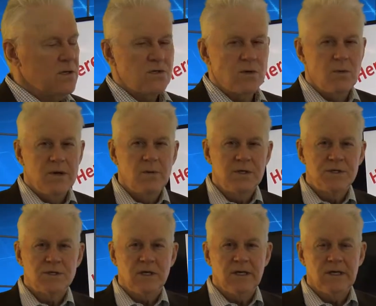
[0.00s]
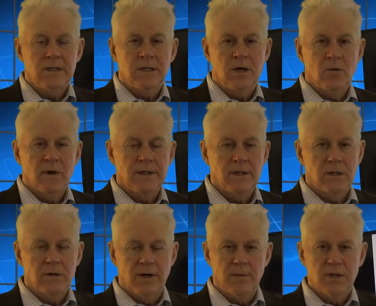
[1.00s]
So we would say in our rental
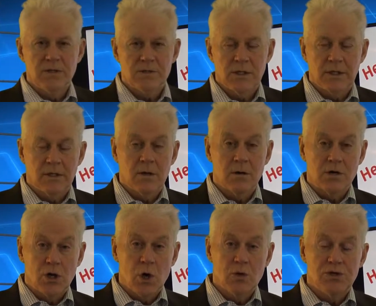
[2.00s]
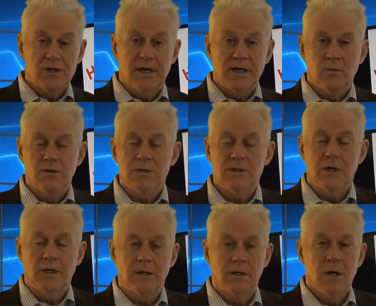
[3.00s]
agreements and in our negotiating with the
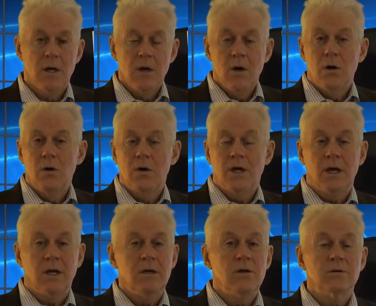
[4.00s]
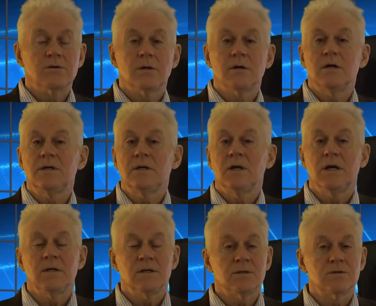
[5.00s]
tenant, okay, your target
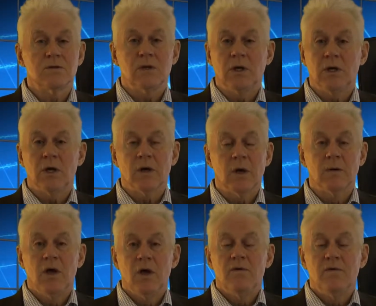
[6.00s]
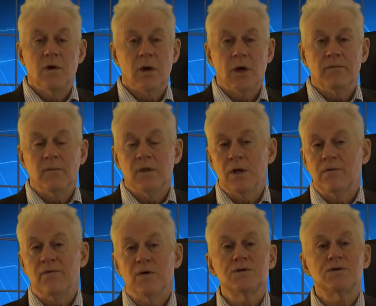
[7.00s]
date is the, uh, uh, the
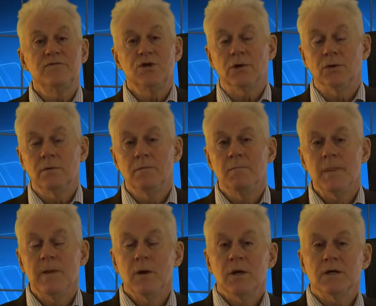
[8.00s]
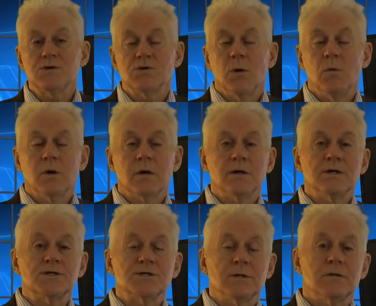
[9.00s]
1st of June, and so we're going
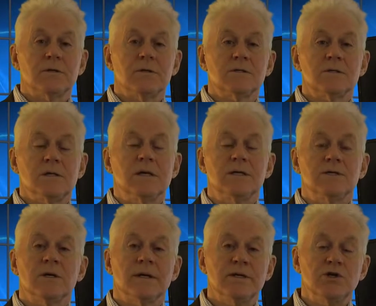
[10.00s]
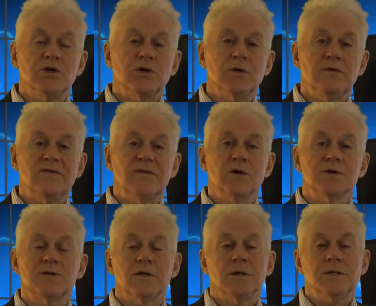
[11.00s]
to start this lease on June
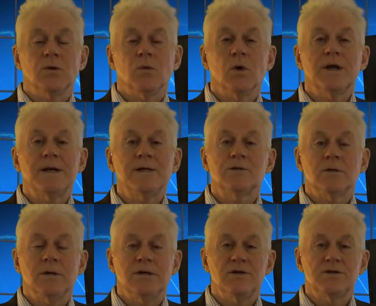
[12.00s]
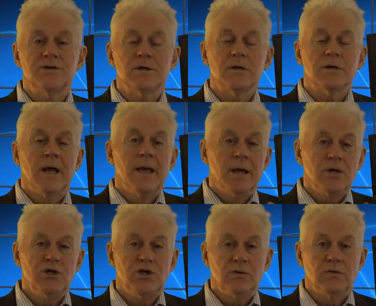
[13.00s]
1st, and the rent is going to start
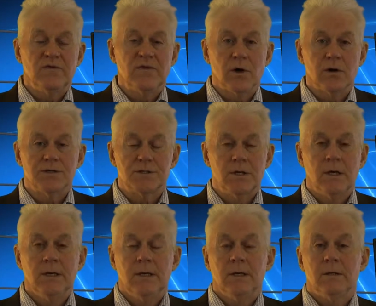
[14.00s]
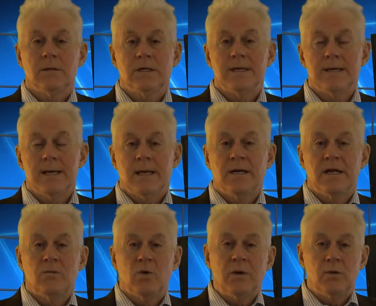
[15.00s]
June 1st. Okay, and
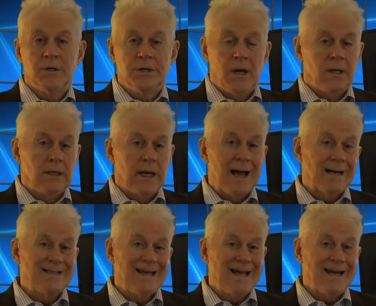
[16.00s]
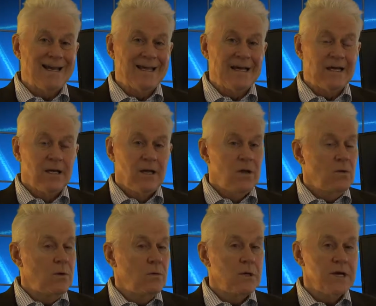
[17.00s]
then we would lock that in.
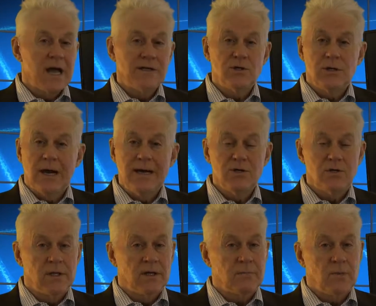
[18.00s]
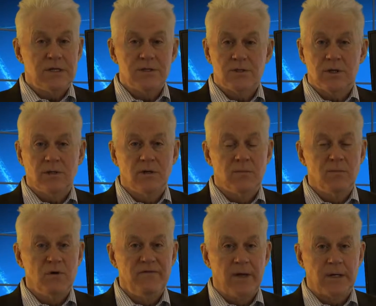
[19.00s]
We would not change that based on their
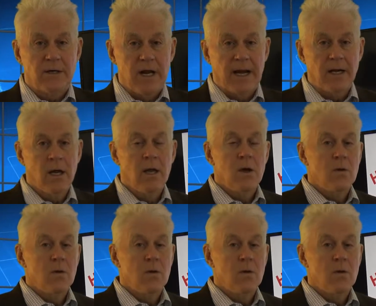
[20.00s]
move in date.